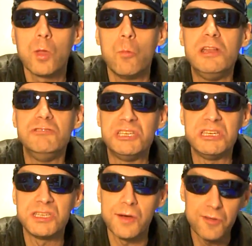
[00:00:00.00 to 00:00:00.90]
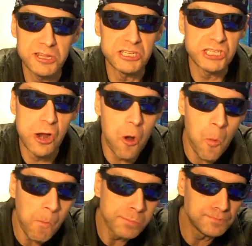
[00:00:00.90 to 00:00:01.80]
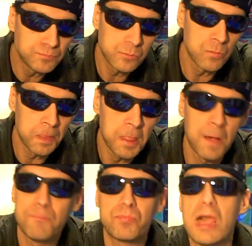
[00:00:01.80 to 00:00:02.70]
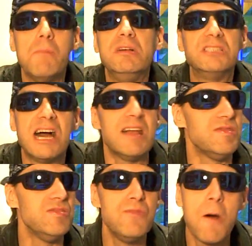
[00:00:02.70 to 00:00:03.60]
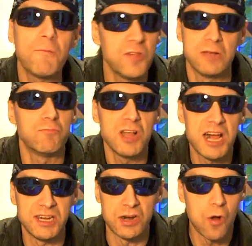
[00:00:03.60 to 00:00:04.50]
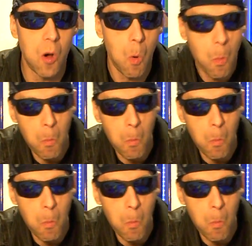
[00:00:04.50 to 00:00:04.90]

when you see stuff like this at home, it means I had nothing planned at all.